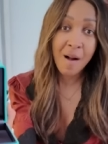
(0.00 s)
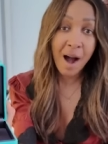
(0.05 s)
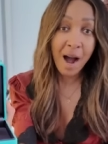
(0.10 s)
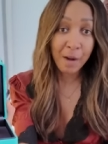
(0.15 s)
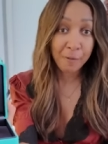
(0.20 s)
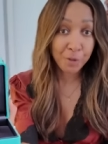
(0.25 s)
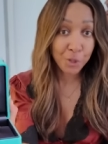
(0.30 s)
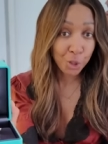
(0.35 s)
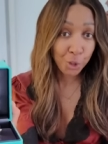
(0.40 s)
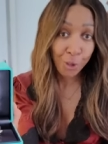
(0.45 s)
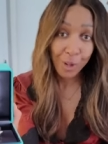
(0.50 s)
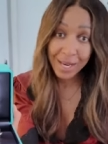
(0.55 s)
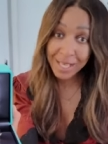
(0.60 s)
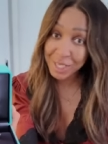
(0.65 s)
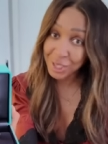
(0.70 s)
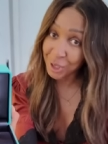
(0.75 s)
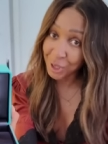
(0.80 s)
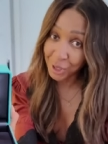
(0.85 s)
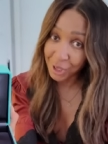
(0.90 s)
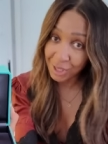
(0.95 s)
I've tried
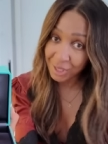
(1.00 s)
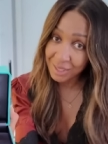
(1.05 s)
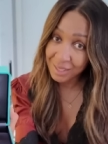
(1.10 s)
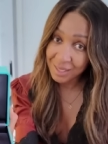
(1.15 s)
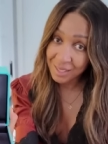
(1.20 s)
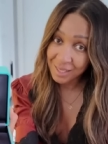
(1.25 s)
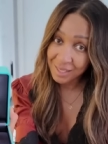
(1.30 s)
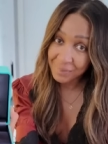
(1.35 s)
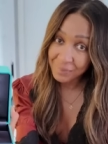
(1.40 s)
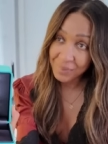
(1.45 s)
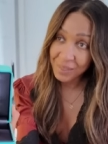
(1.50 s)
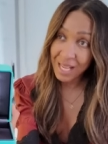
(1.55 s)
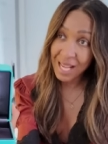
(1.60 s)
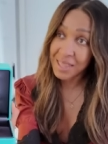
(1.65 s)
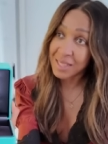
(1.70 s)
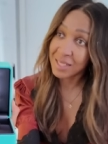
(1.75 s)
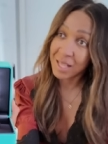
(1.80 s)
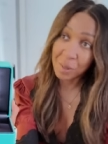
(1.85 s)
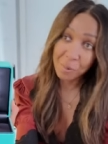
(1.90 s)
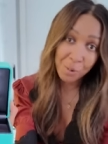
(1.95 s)
it on
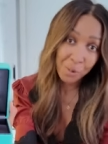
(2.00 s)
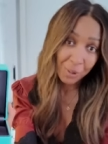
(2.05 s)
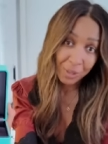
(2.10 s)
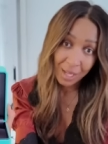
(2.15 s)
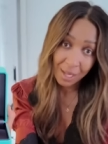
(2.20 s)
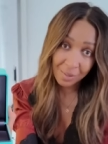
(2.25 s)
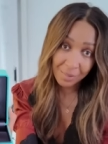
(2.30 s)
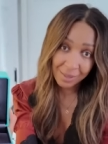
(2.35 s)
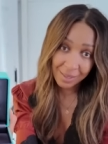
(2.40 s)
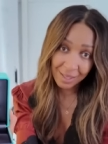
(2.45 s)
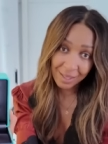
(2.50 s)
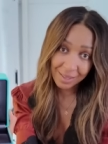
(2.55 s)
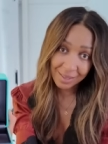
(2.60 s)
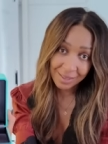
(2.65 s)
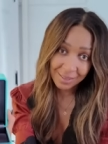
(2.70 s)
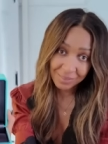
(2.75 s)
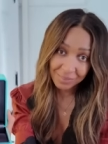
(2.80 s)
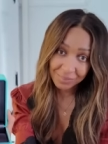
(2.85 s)
and then I walk out again.